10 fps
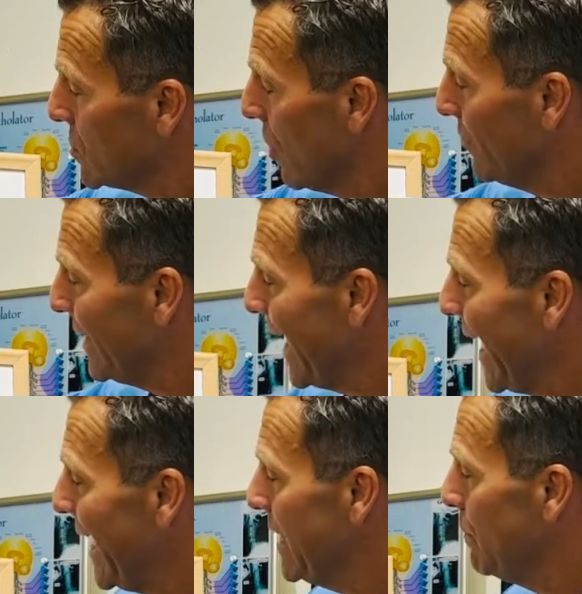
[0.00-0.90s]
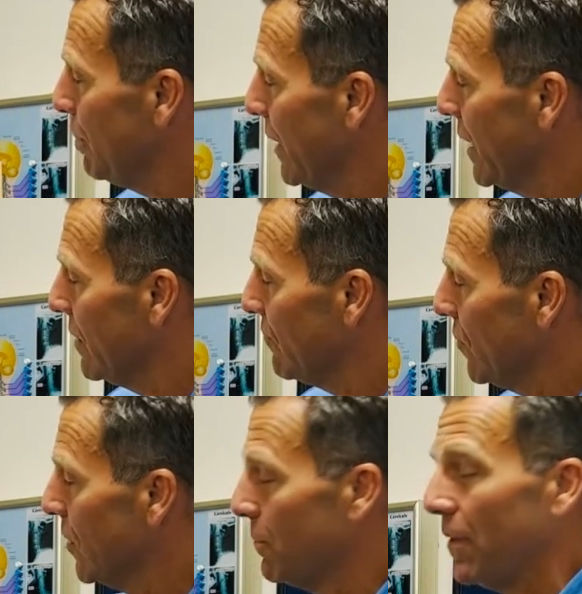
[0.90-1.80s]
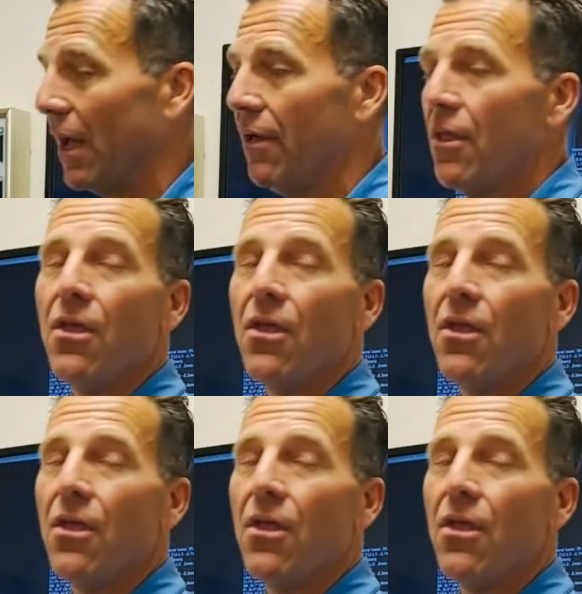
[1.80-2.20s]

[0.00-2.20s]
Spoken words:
called the end plate of the vertebra.